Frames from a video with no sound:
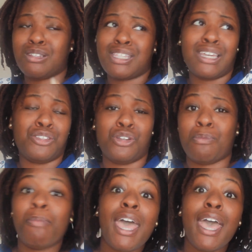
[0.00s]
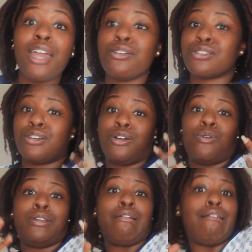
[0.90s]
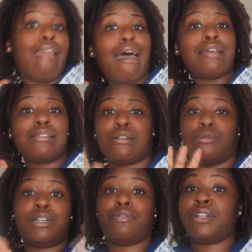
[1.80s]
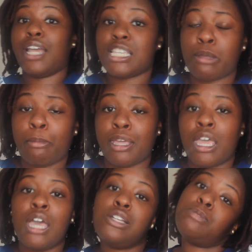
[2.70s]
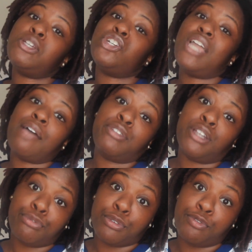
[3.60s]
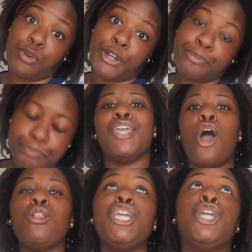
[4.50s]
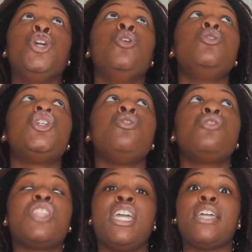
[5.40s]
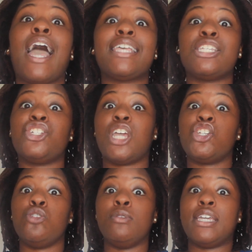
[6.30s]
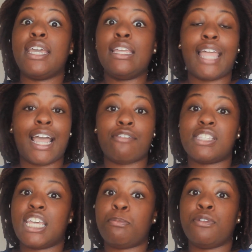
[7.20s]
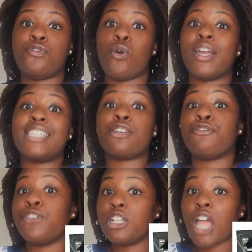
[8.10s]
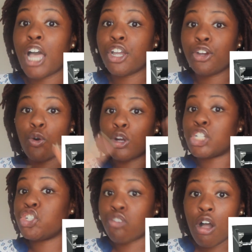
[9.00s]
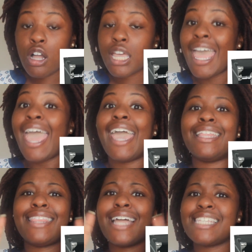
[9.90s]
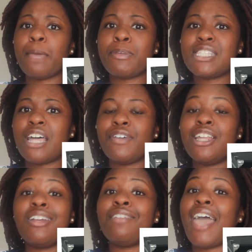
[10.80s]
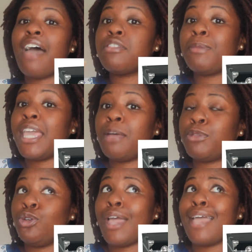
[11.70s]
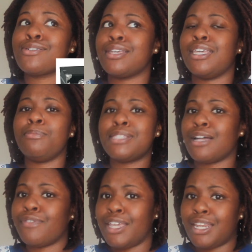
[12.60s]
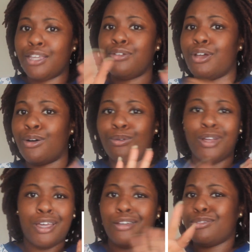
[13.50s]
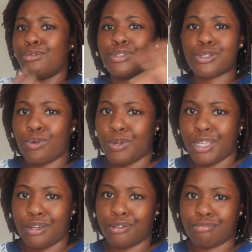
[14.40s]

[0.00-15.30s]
going to stay under your bed, or it's going to go in your closet, or whatever the case may be. Just make sure you have enough room for it. The only huge thing I suggest you get, like I've said before, is a Foot Locker or a trunk. And that type of stuff, it don't even have to be empty. You can actually keep stuff in it, you know, through the school year.